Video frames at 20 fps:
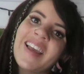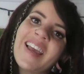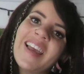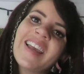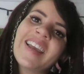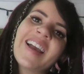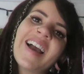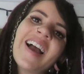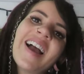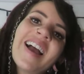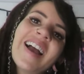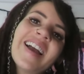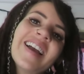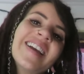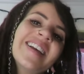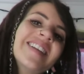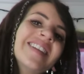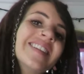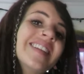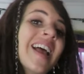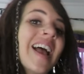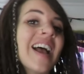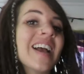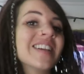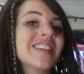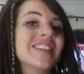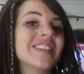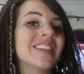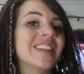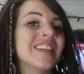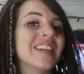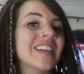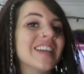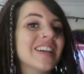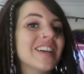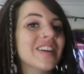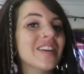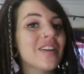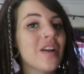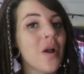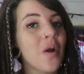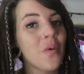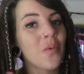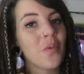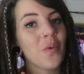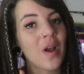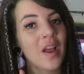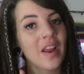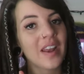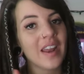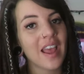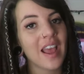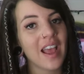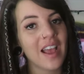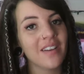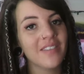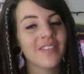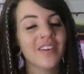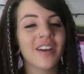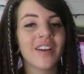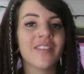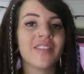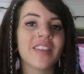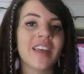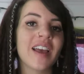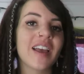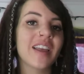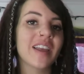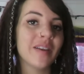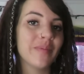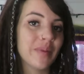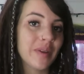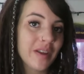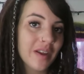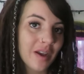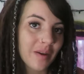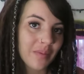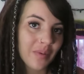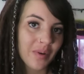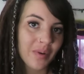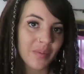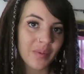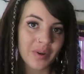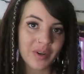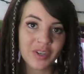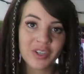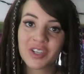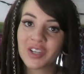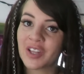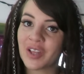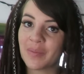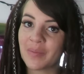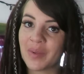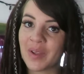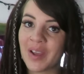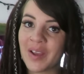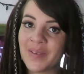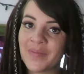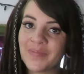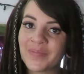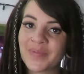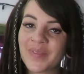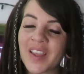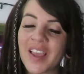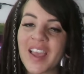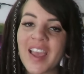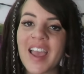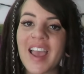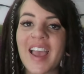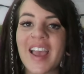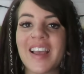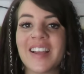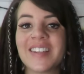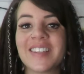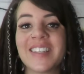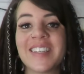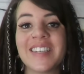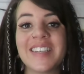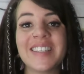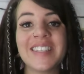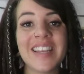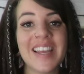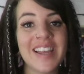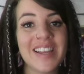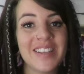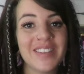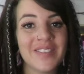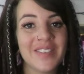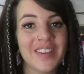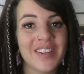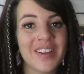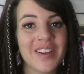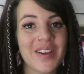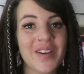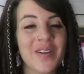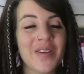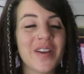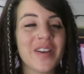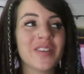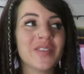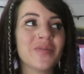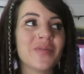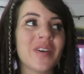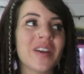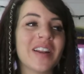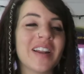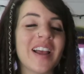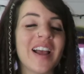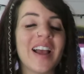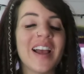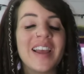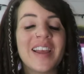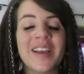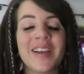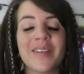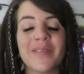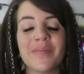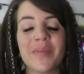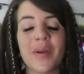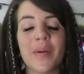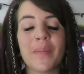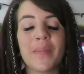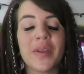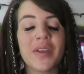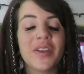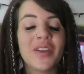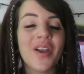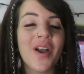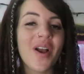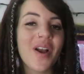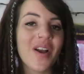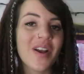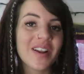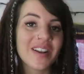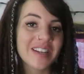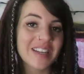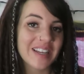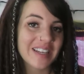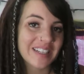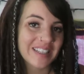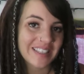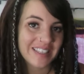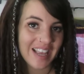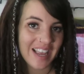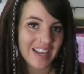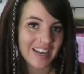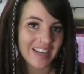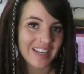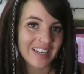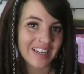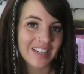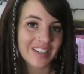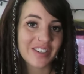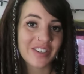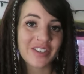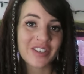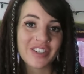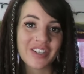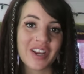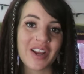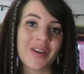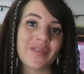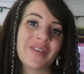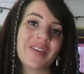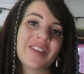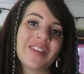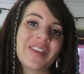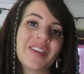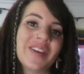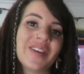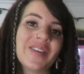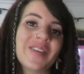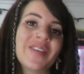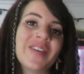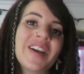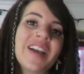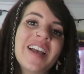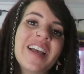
Hey guys, Ashley here, one half of That Hippie Couple British Columbia, and today's video is one I am beyond excited to share with you.